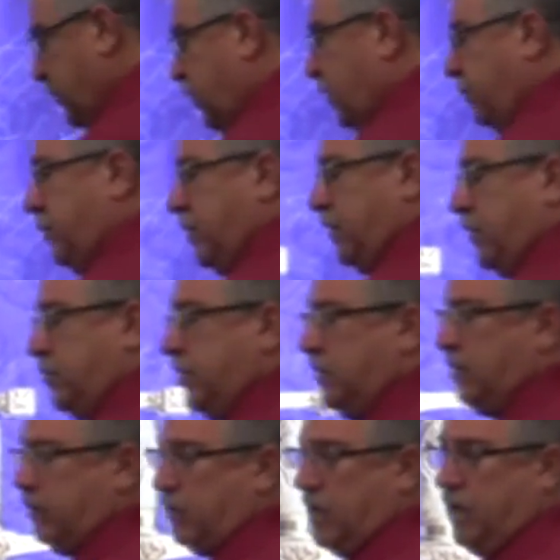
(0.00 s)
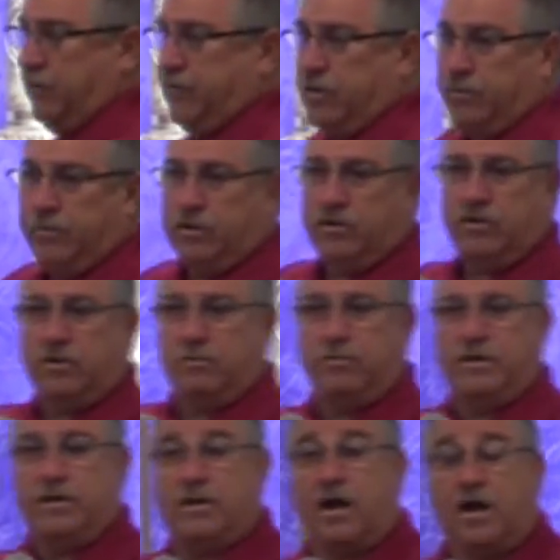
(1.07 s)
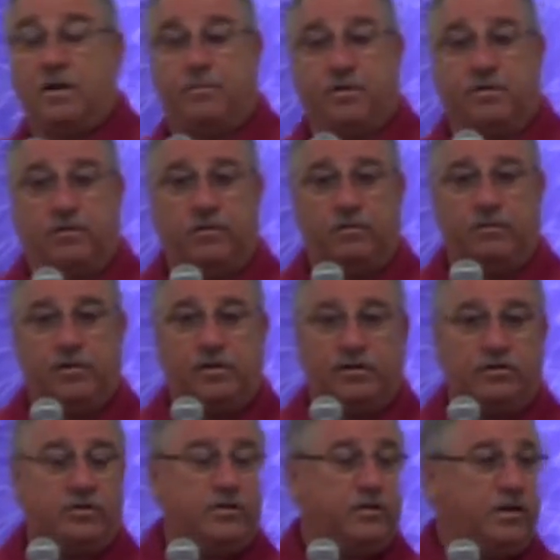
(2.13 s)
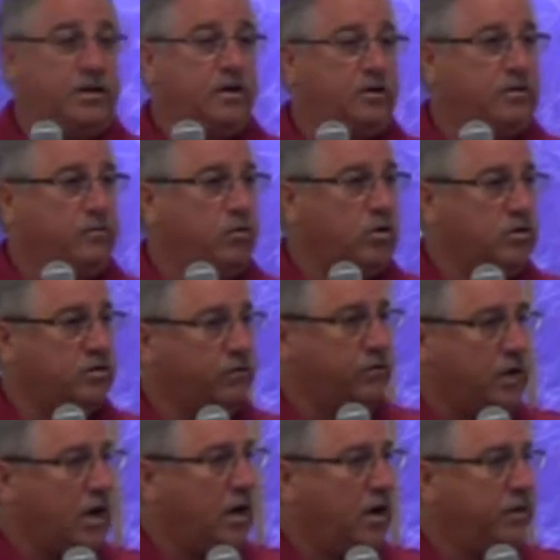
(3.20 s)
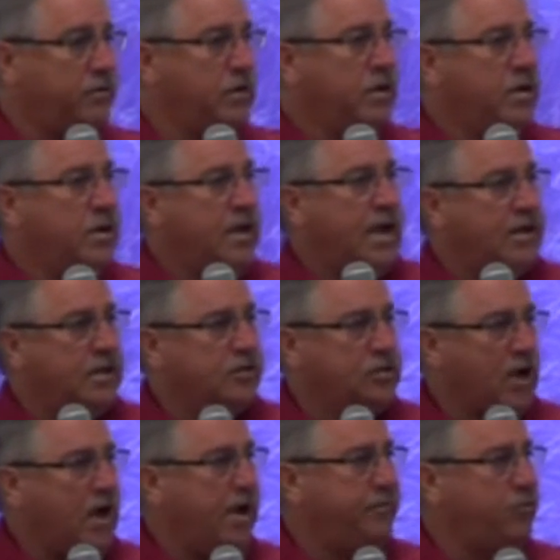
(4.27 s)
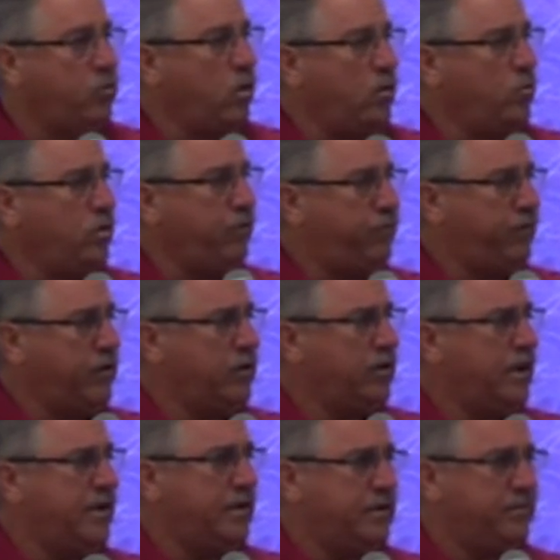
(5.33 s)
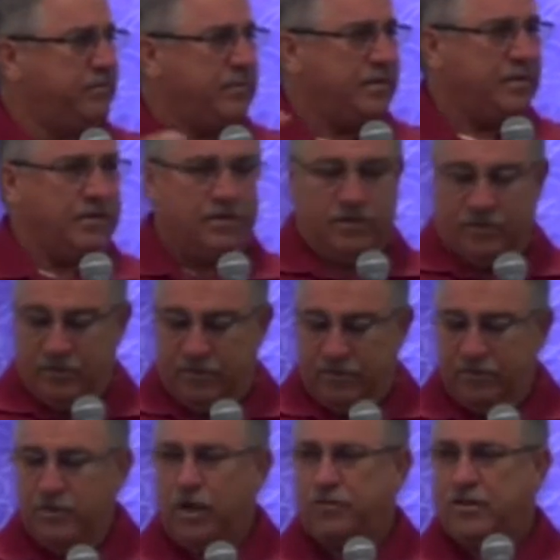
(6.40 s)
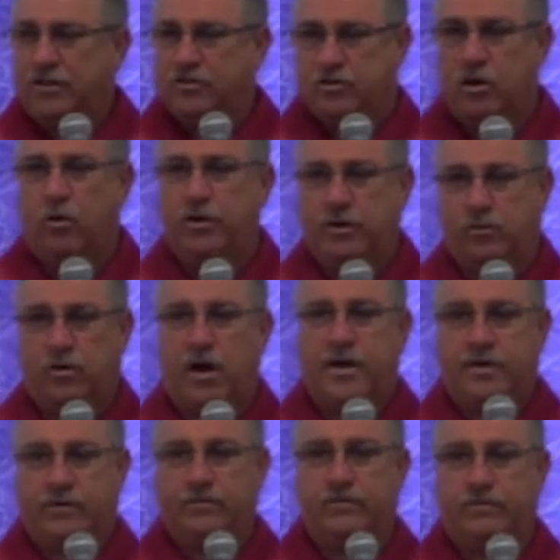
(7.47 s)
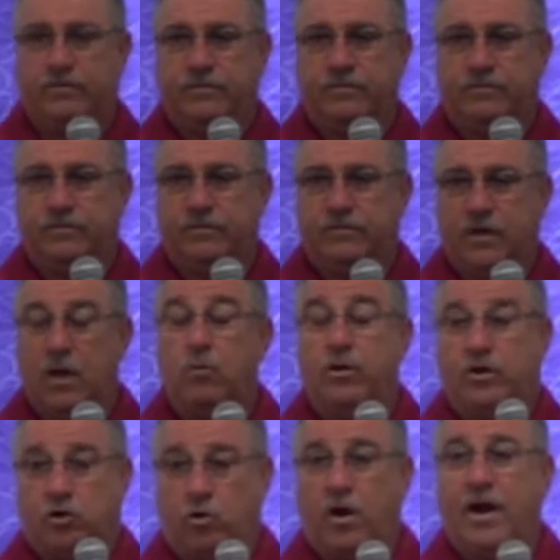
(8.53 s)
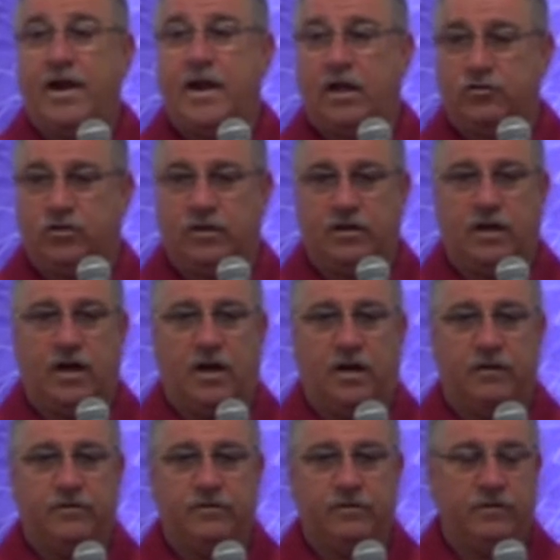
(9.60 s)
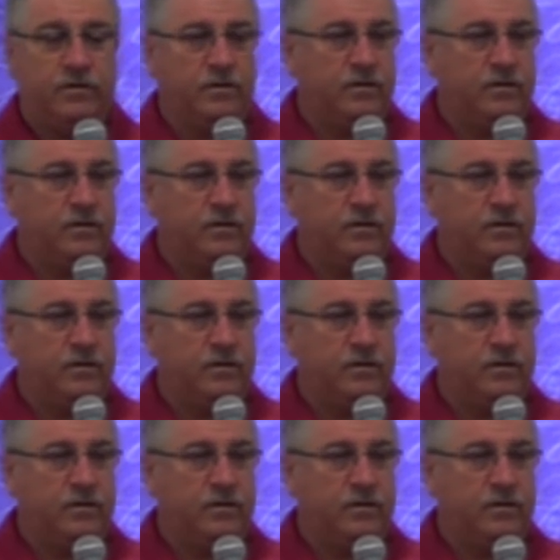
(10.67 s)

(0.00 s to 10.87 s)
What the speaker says: the ability to love, the ability to be kind, but the ability to hear the voice of God. And at times when we feel like nothing's going right and we cry out to God,